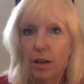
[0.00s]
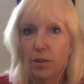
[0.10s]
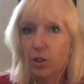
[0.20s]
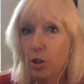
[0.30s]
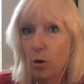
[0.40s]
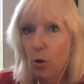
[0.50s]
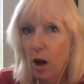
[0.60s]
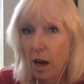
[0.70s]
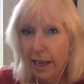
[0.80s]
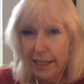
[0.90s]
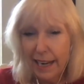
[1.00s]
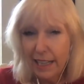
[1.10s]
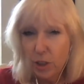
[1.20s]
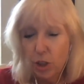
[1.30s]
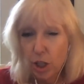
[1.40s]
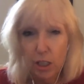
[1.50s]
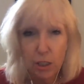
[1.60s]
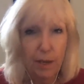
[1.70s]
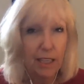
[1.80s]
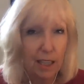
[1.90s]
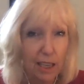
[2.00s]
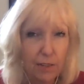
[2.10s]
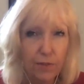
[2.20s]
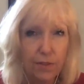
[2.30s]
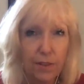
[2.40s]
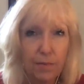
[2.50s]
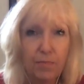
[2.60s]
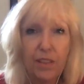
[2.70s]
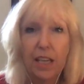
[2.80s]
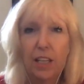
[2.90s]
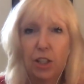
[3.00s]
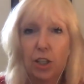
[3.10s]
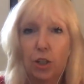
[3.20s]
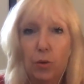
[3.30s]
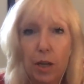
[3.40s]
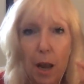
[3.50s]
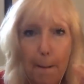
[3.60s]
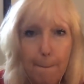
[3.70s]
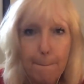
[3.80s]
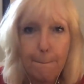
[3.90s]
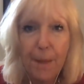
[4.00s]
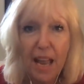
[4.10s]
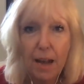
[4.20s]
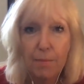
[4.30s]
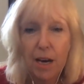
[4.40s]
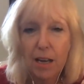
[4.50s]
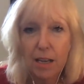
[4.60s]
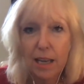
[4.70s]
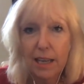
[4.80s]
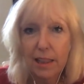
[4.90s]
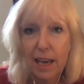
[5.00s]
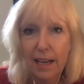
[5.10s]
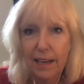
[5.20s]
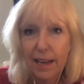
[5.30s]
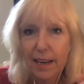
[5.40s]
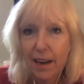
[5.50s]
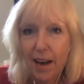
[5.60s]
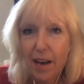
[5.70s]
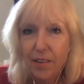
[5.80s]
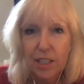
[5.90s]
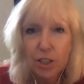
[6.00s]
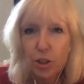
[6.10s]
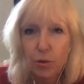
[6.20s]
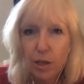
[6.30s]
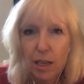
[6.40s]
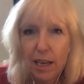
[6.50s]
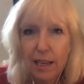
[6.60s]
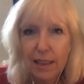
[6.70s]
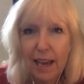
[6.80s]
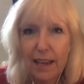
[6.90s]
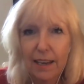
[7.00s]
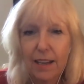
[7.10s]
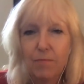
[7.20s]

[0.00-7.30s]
So I can actually change my life and you can do it bam like that. Now, how can you do it like that?